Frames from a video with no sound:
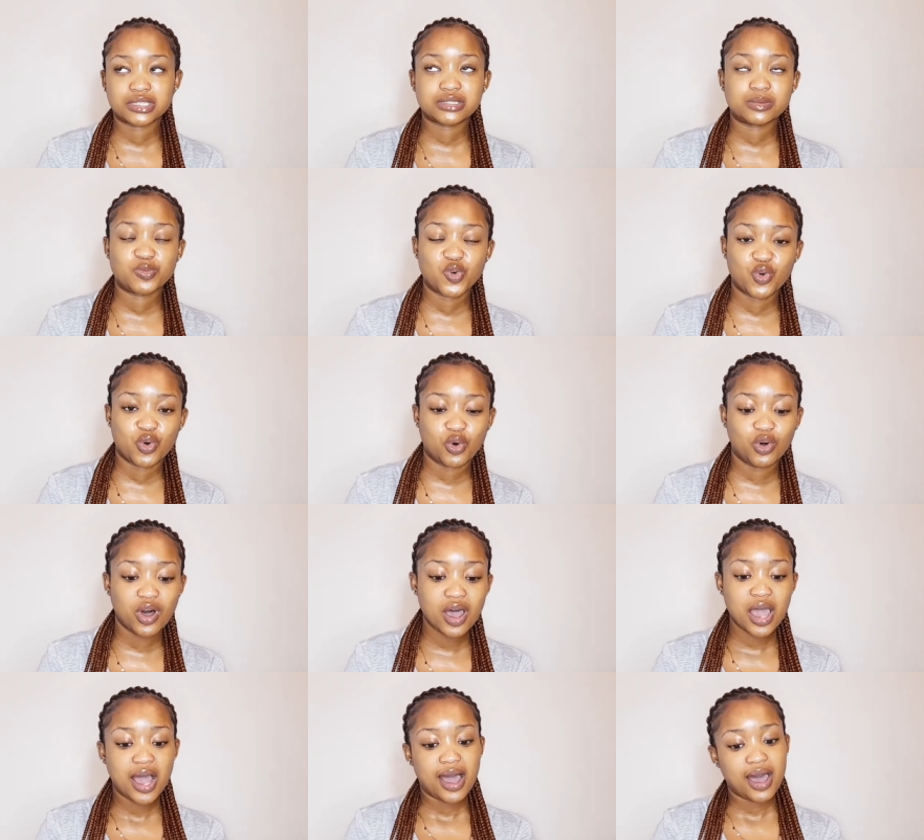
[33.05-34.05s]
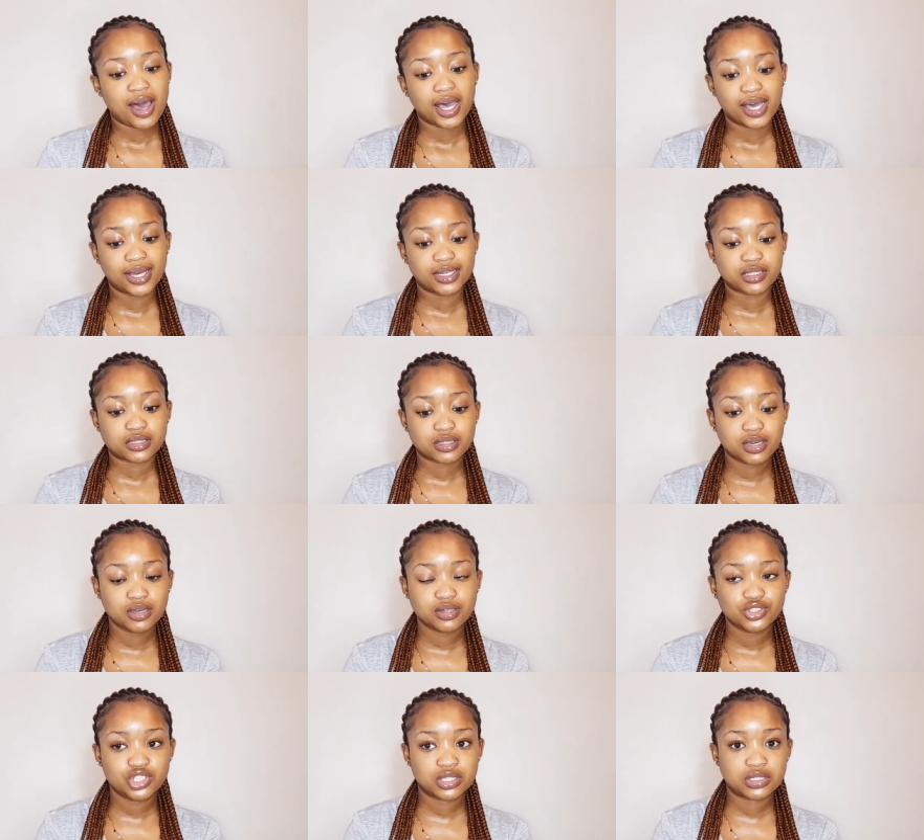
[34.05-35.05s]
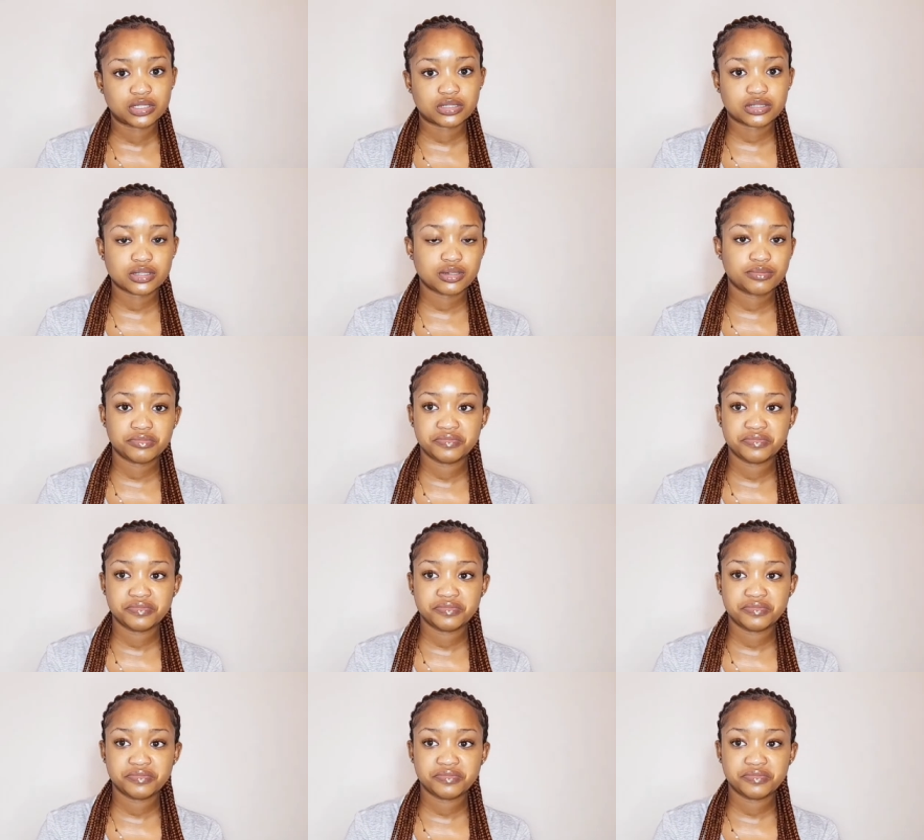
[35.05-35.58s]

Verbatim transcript: small as just